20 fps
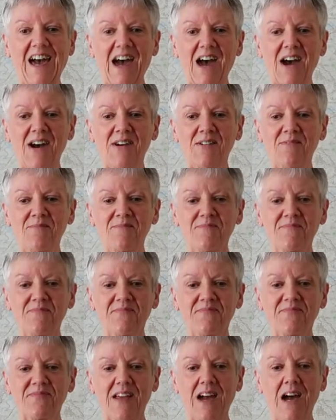Am
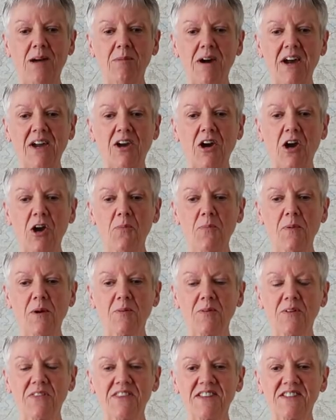I
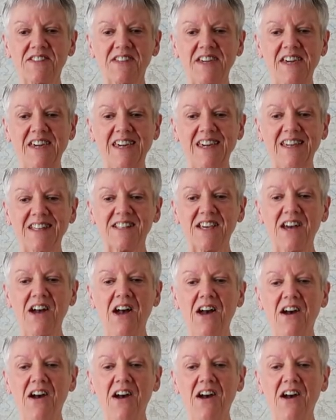coping with this heat?